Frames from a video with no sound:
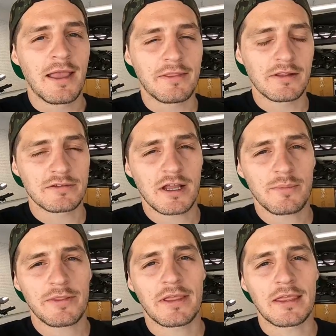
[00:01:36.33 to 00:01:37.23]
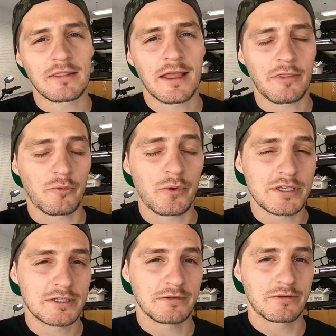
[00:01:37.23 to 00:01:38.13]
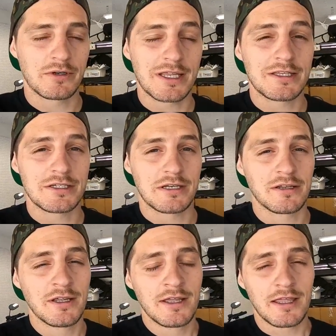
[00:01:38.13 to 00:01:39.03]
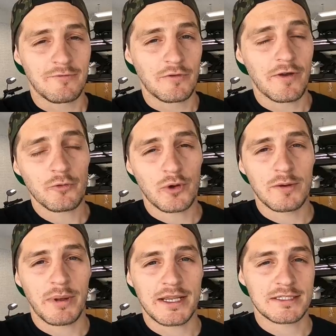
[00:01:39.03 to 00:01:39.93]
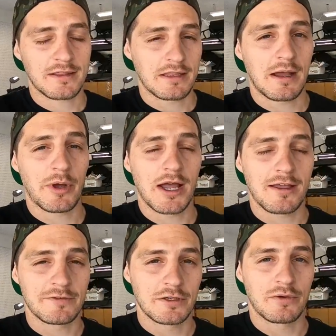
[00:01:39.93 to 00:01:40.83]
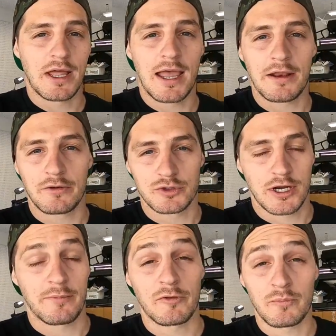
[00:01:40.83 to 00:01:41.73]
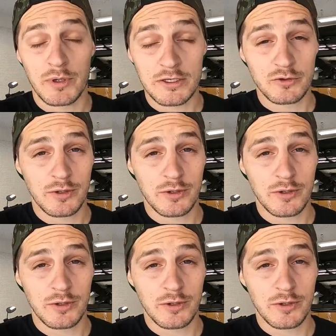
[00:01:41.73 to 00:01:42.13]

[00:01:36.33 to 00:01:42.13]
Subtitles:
And then let's talk about the inline 3-cylinder engine. If you've ever ridden bikes like the Yamaha FC09 or Triumph Speed